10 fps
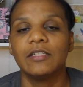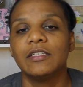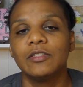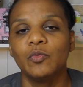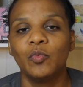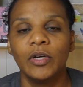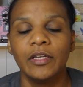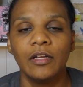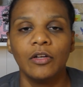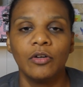There is
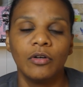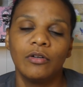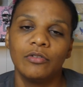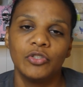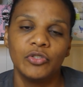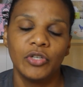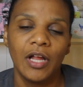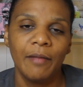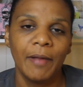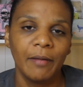one girl junior
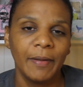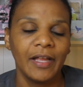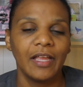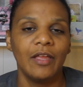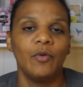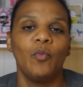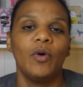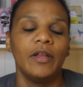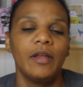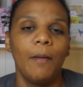high backpack and
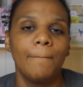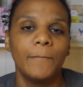one